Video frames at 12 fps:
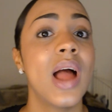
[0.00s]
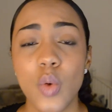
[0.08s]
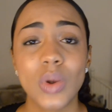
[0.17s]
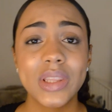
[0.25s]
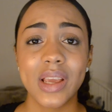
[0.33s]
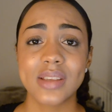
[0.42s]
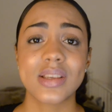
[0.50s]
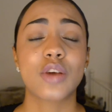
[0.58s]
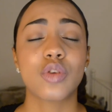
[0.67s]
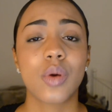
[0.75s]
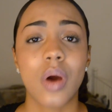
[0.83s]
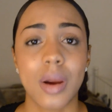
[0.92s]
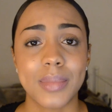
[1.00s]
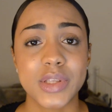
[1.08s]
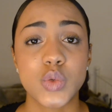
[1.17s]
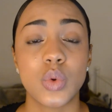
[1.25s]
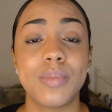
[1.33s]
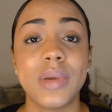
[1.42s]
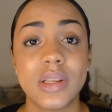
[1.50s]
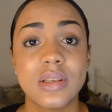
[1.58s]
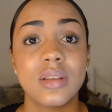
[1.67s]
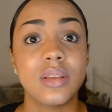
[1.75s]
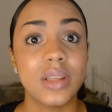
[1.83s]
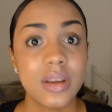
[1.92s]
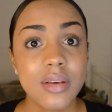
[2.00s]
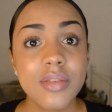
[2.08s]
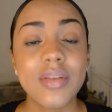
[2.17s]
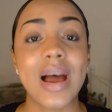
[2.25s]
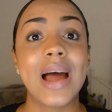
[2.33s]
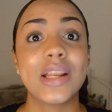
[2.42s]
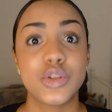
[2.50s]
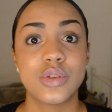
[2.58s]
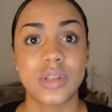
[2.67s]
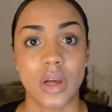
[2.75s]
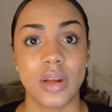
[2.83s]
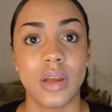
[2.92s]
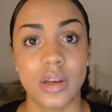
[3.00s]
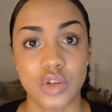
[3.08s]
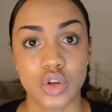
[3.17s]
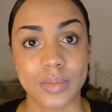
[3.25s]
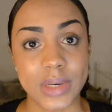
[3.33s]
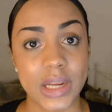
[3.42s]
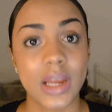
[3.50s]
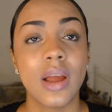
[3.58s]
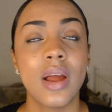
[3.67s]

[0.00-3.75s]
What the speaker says: what the exact requirements would be to live and to study in Germany.